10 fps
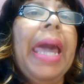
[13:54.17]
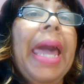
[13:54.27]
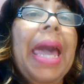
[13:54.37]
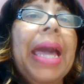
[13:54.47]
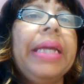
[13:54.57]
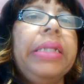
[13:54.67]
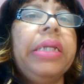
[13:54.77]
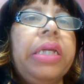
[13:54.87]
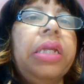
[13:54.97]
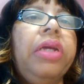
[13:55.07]

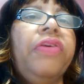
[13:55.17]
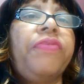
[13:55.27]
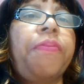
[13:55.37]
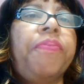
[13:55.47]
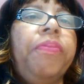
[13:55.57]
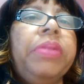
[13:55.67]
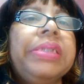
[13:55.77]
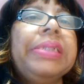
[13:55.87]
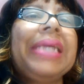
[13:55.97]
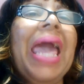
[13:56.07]
to get info, but
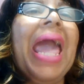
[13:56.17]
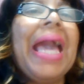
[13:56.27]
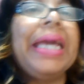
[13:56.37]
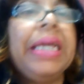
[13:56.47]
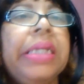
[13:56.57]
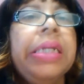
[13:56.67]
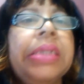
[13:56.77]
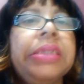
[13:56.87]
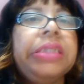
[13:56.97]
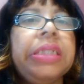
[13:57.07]
it's hacking
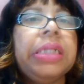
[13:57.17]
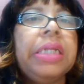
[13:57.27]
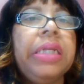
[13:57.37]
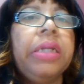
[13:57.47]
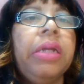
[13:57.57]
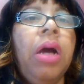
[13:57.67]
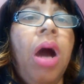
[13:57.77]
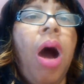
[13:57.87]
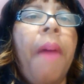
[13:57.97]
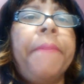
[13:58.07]
to get
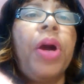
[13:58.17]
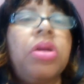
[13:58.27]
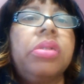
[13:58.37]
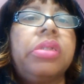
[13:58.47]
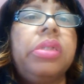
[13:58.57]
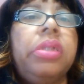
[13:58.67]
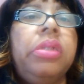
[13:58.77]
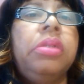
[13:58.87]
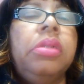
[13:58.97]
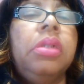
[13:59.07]
a
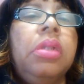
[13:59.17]
person's